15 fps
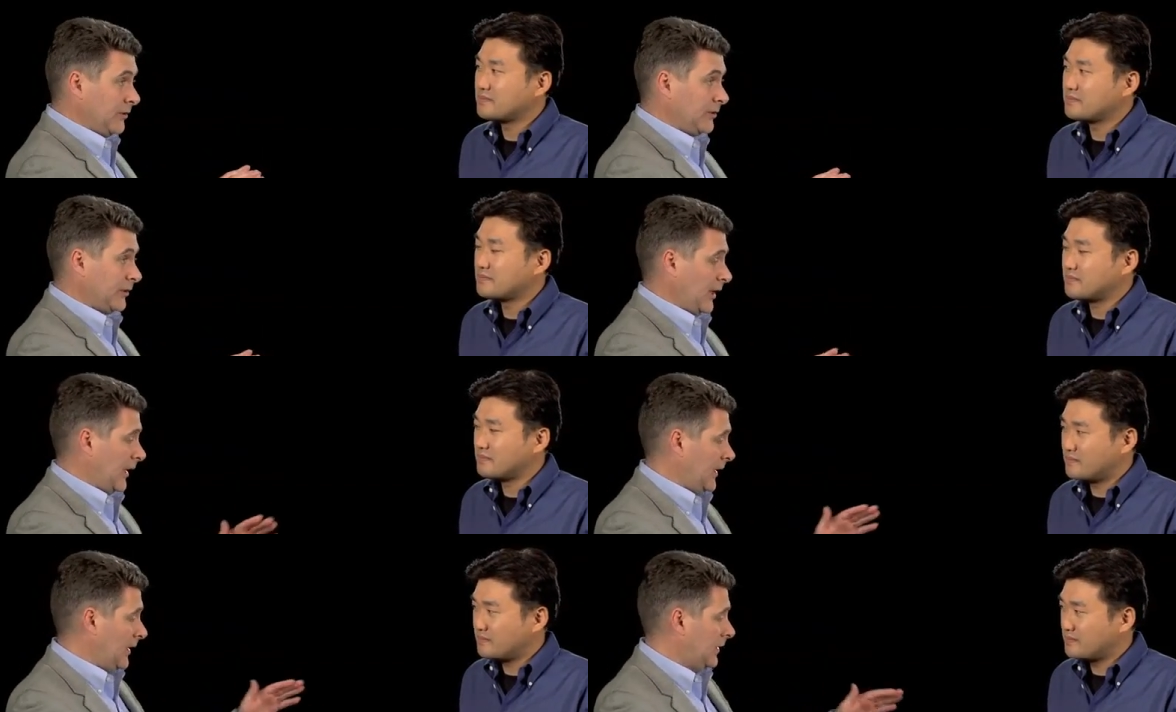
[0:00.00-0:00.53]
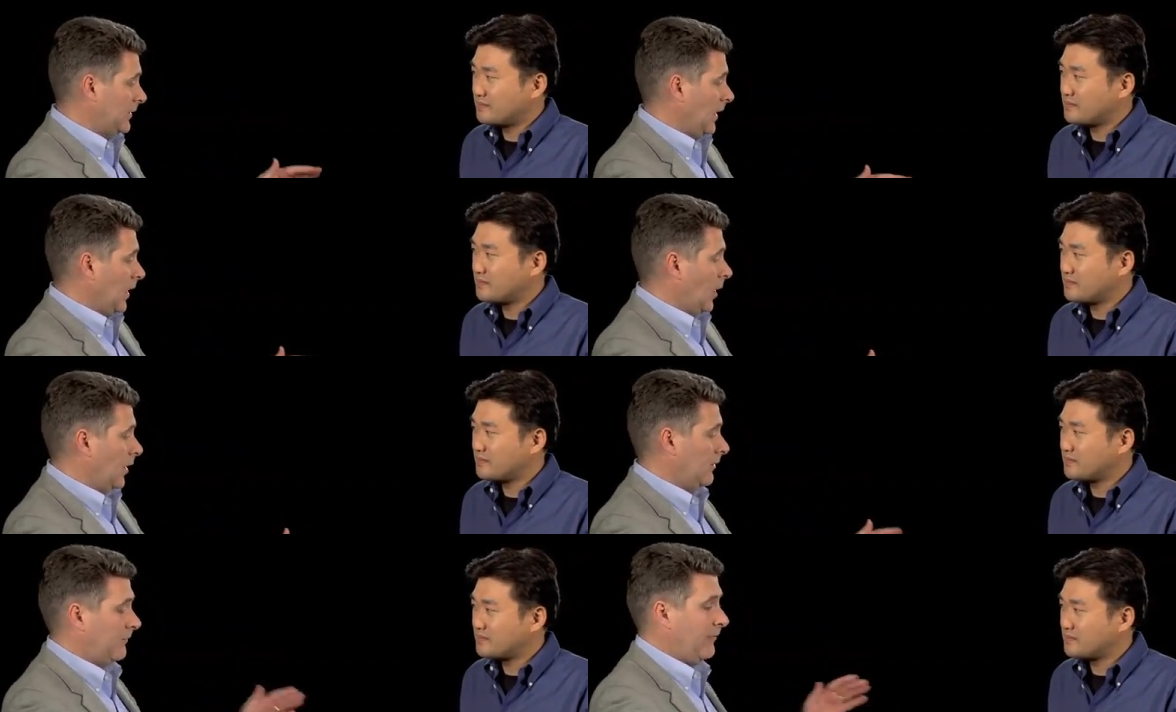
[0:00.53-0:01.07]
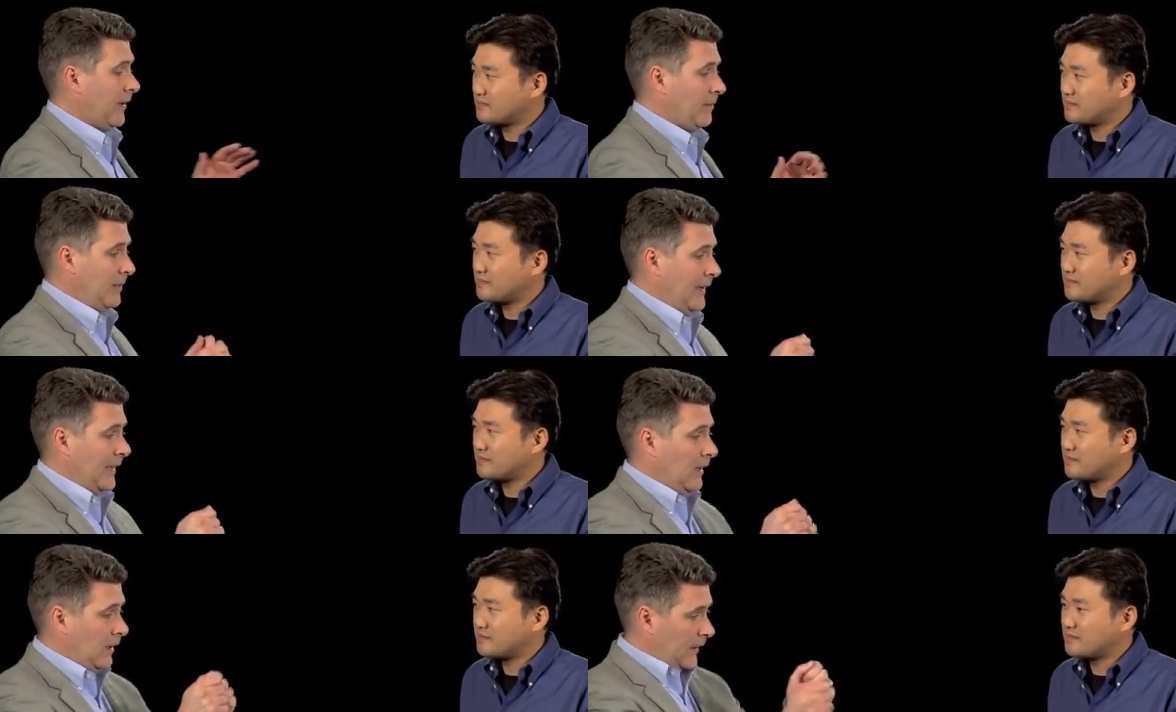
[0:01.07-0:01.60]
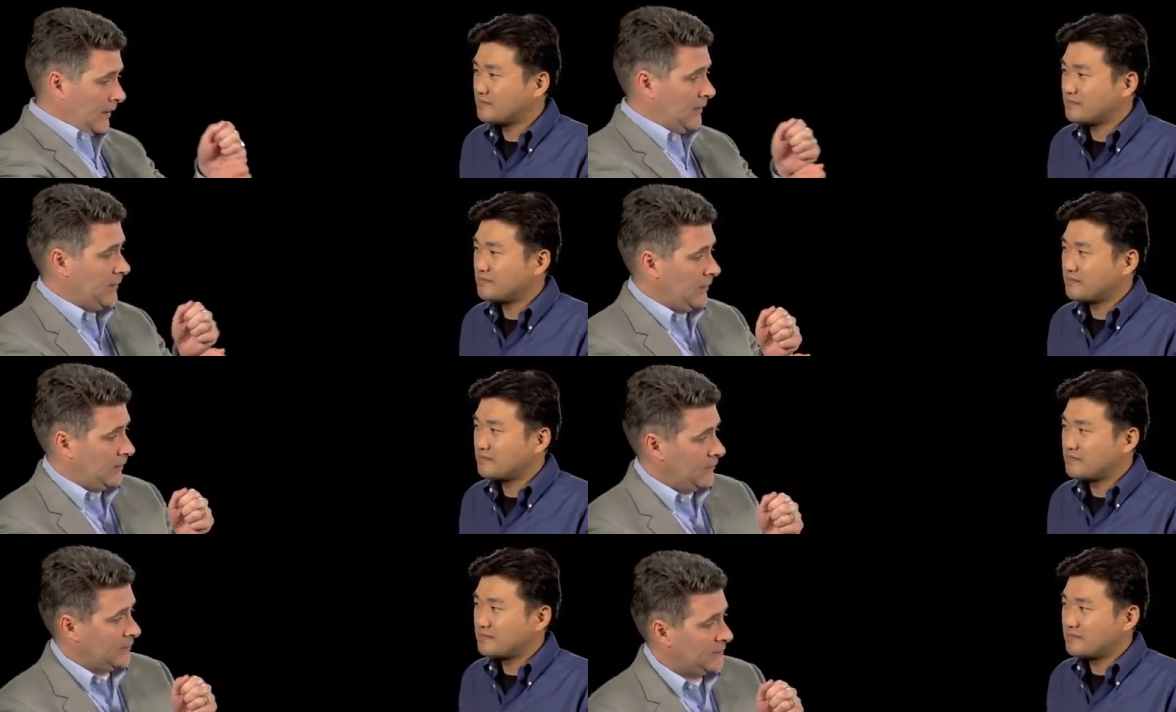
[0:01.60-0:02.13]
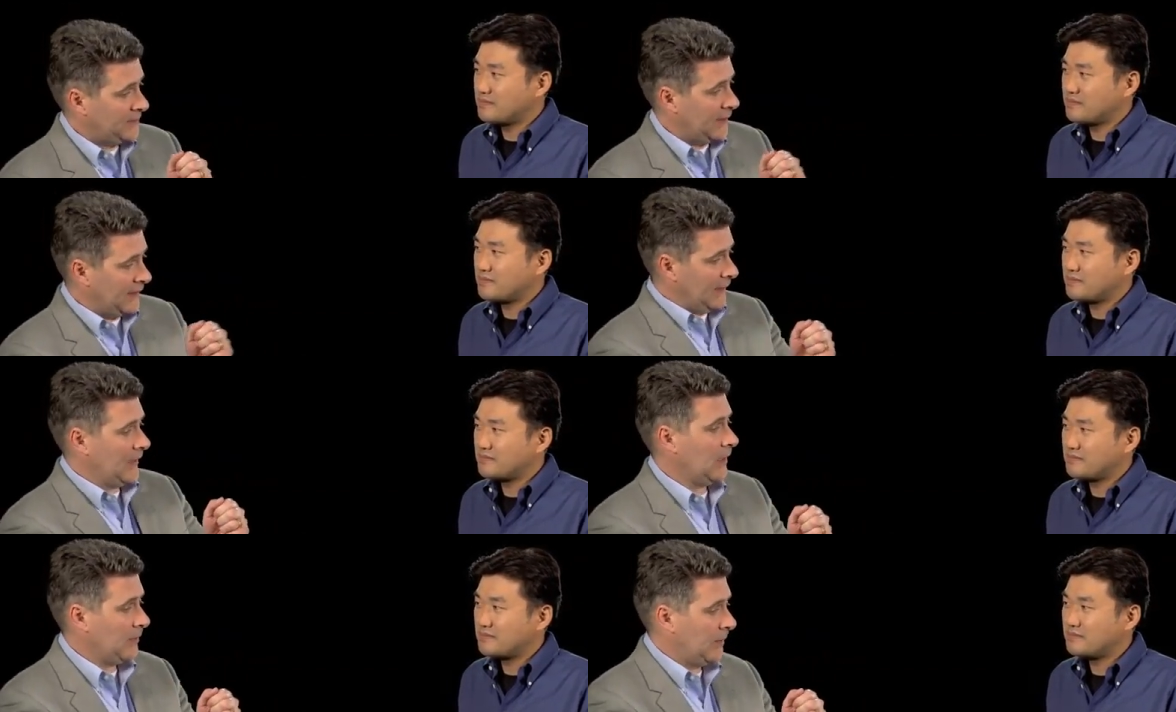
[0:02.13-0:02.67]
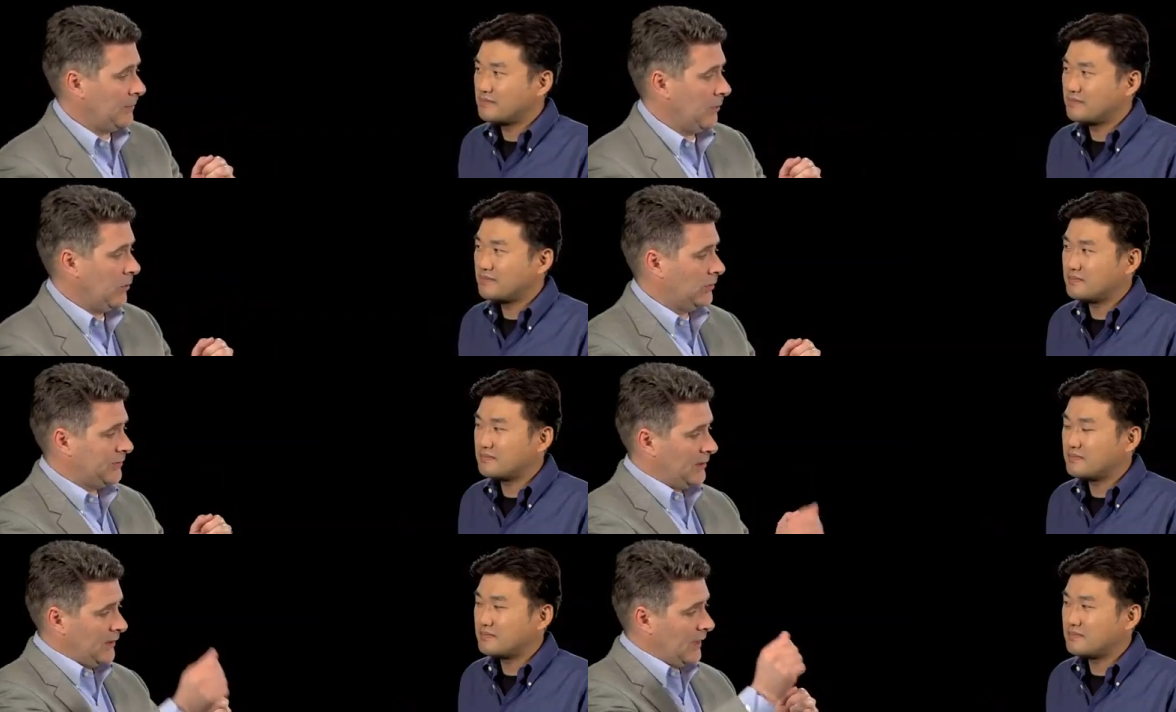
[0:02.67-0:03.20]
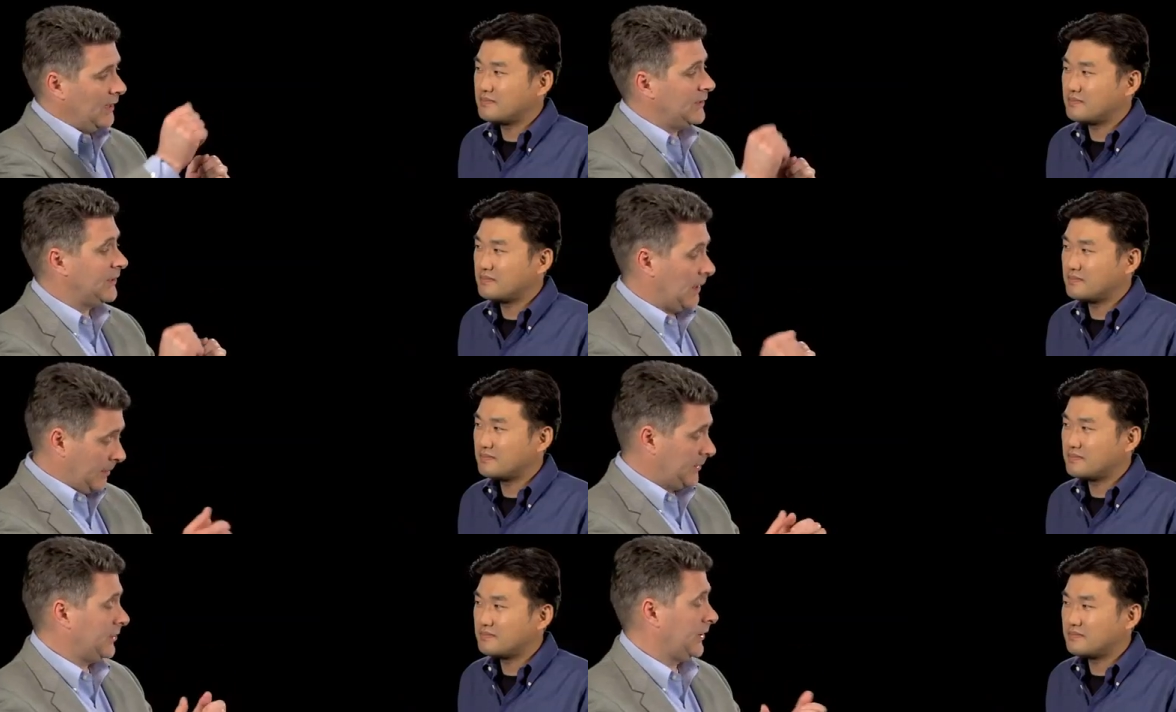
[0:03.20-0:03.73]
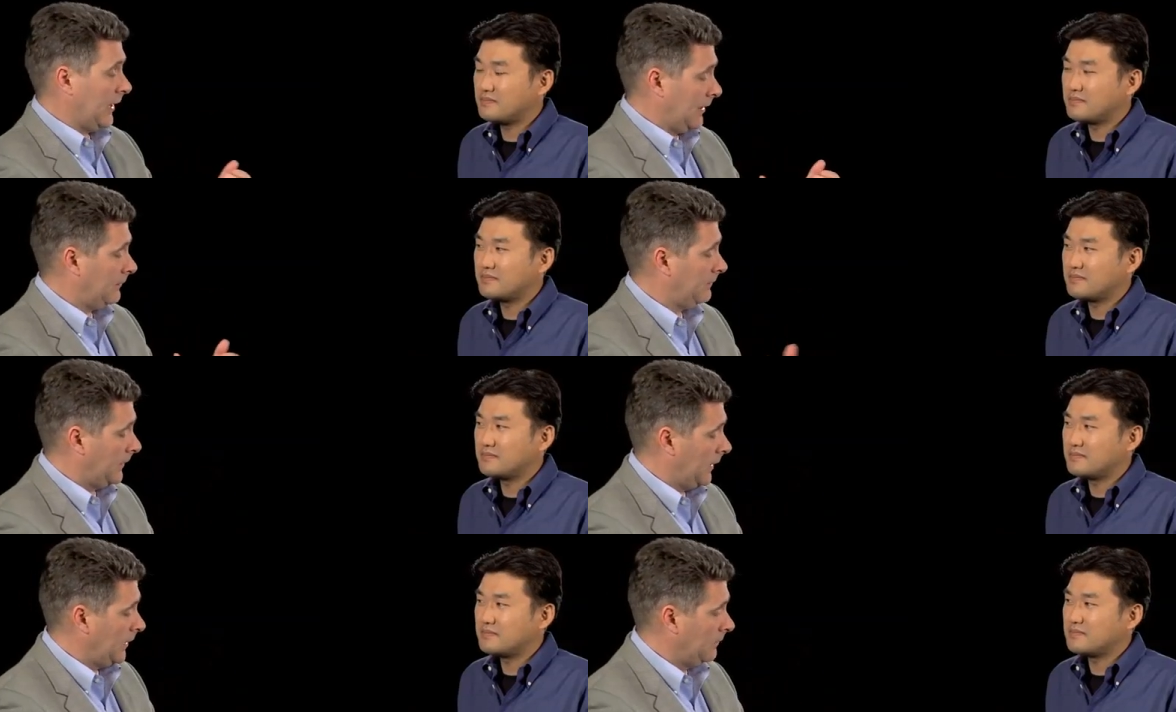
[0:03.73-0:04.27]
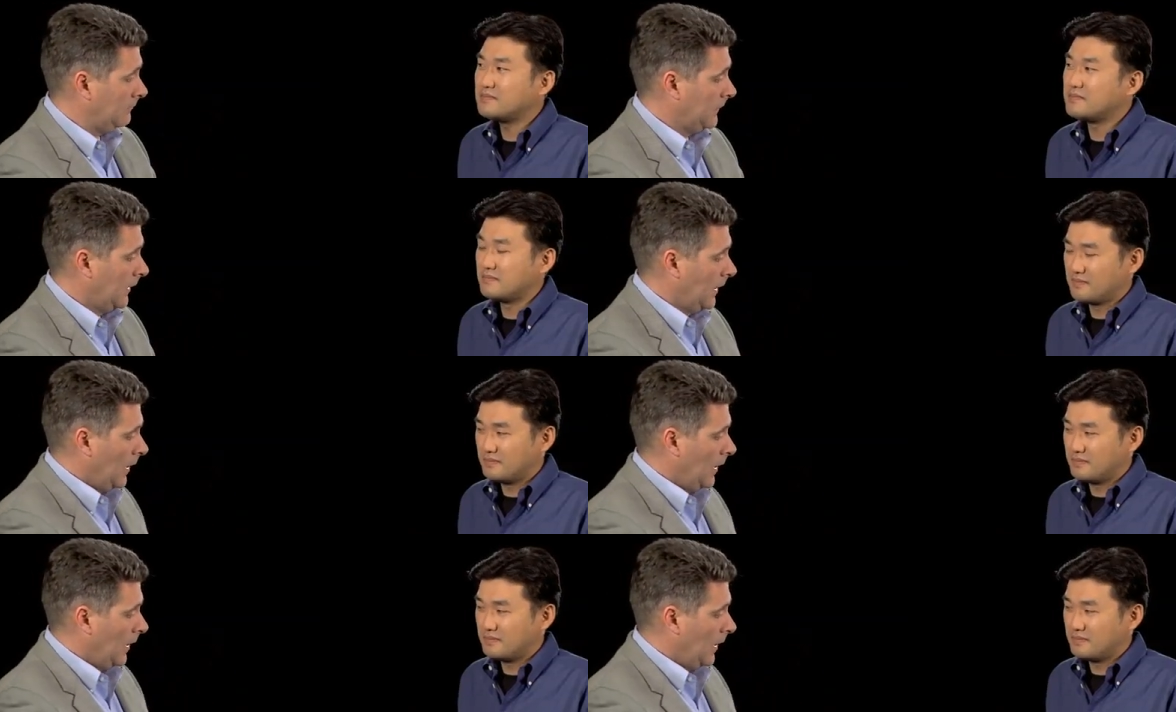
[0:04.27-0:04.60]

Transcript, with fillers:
Speaker 1: you say is on the front panel I can use 10 gigabit ports and get Summit Stack V,